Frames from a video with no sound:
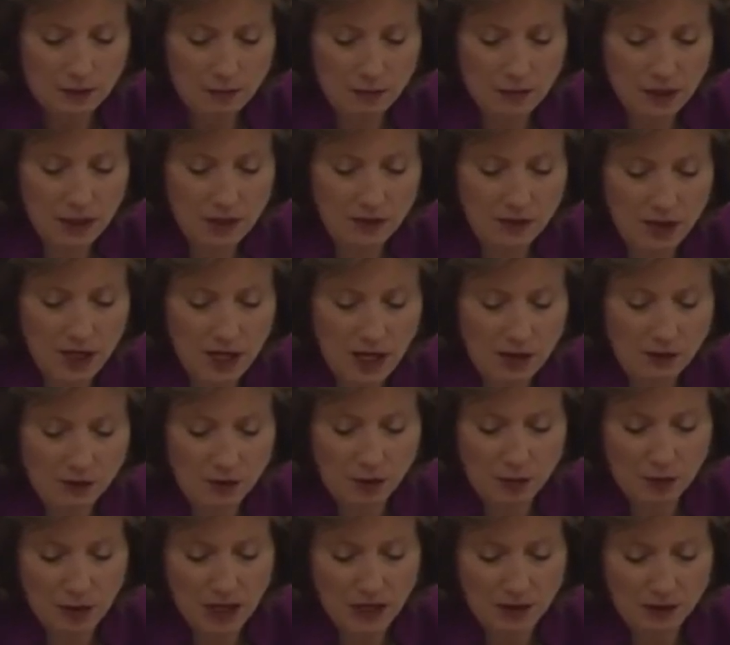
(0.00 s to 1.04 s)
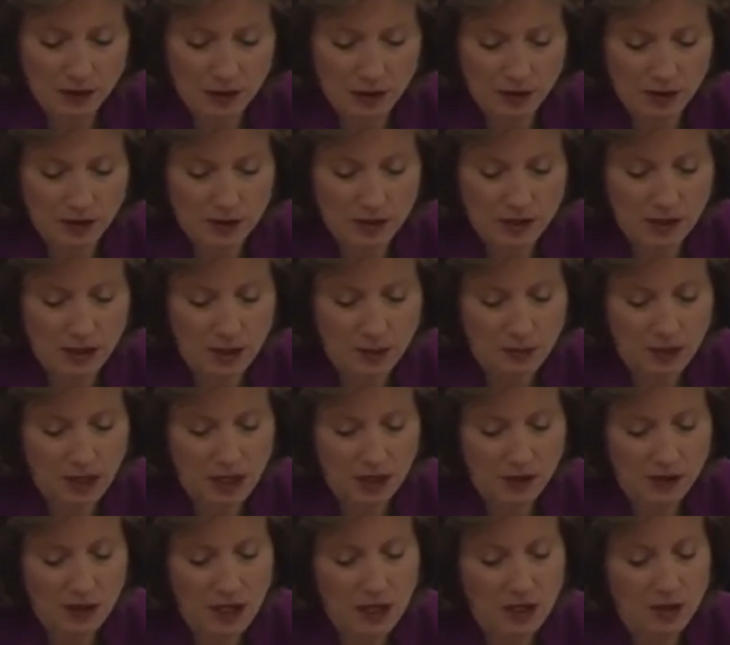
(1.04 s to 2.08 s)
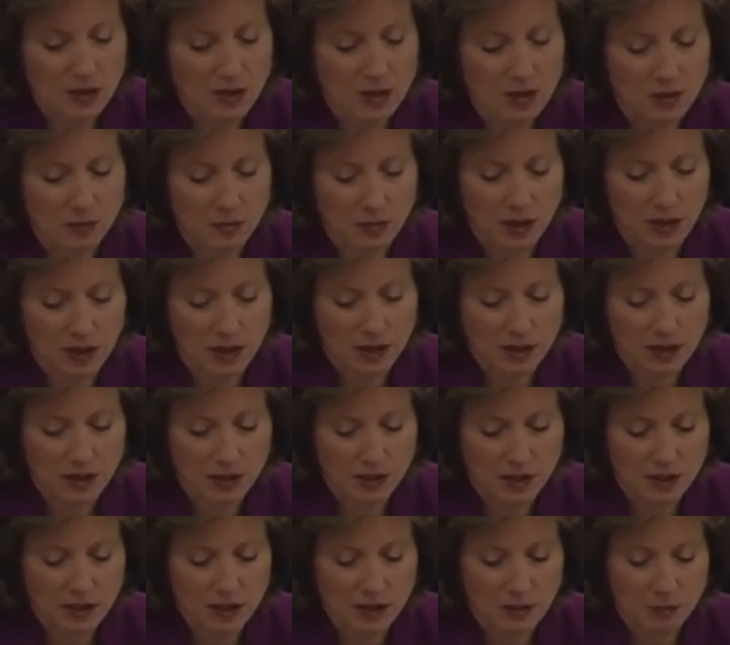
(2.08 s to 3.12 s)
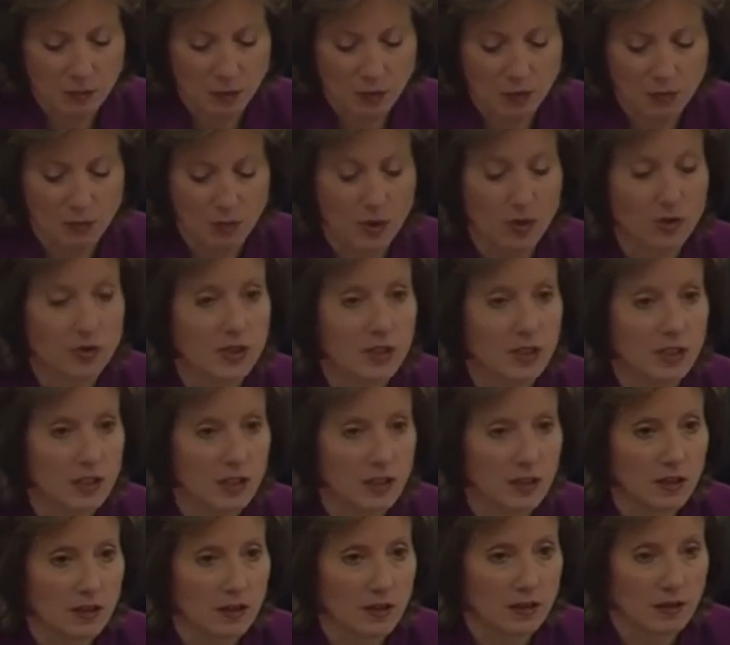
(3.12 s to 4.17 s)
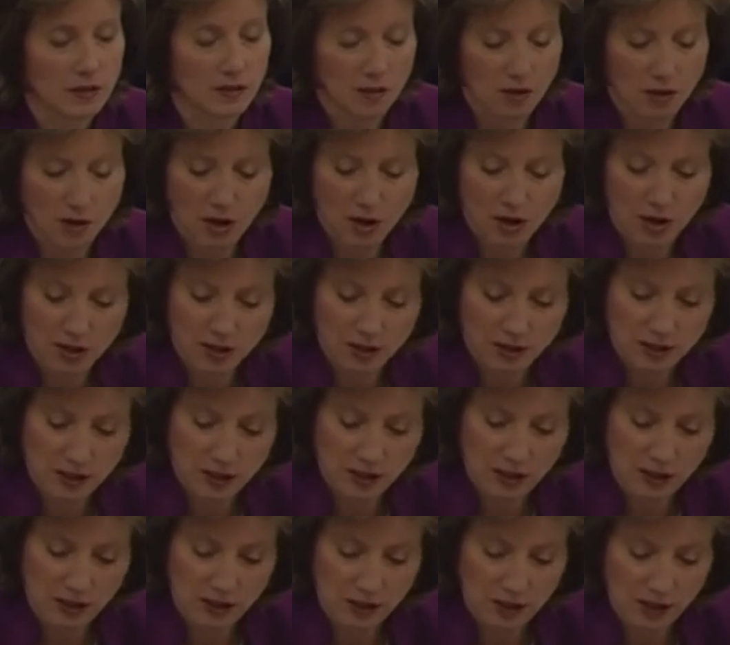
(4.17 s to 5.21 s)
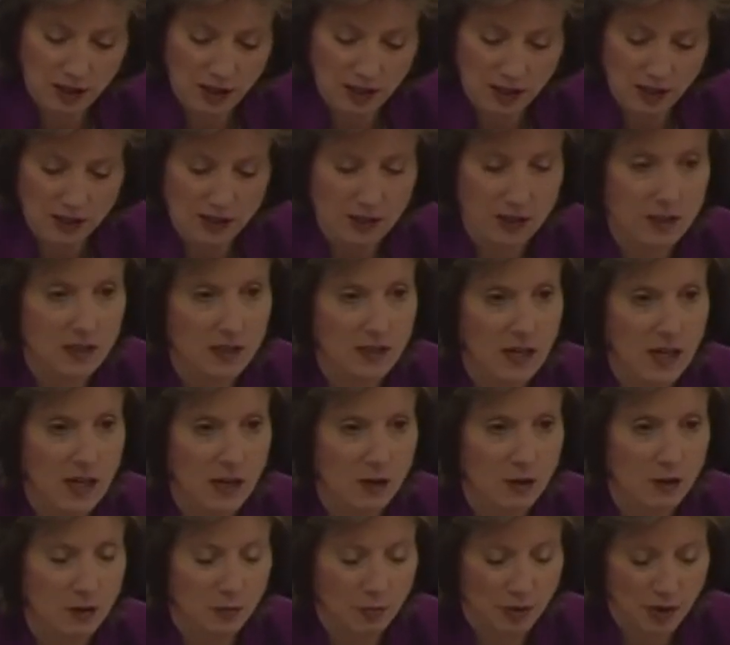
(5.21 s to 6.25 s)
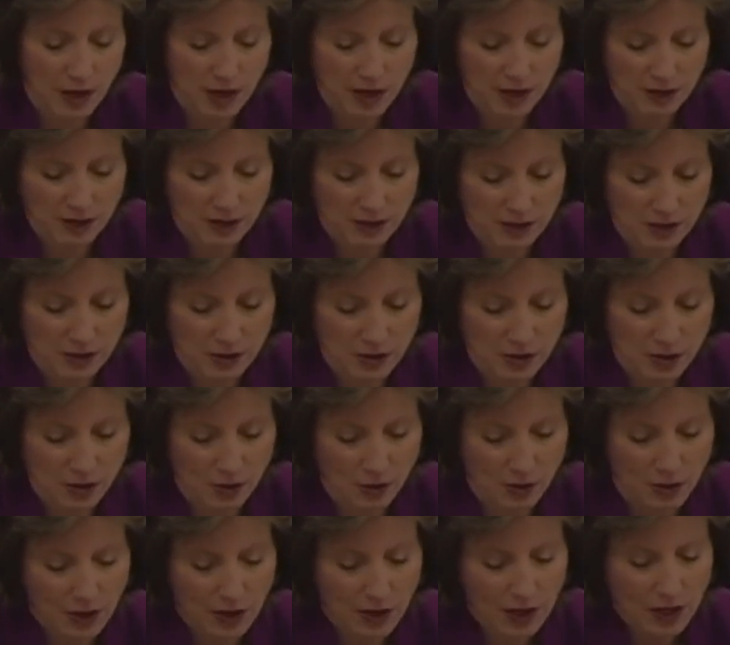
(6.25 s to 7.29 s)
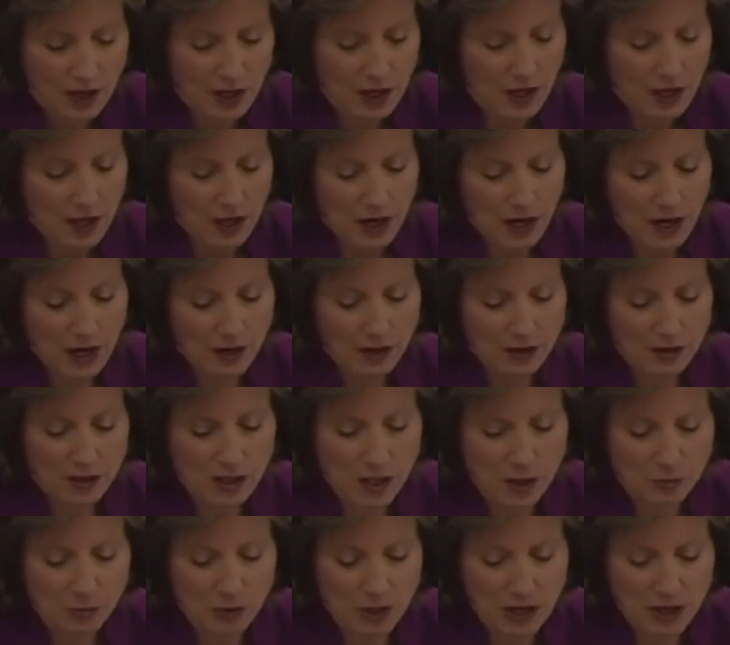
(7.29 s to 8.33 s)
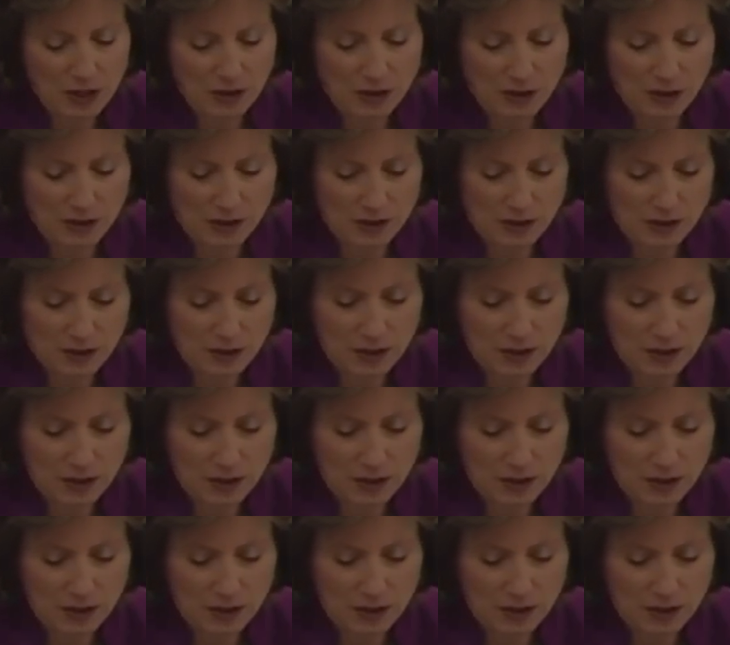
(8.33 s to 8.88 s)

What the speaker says: even after the backlog is eliminated, the agency would like to see more multi-year auditing done as the standard practice. So how does that practice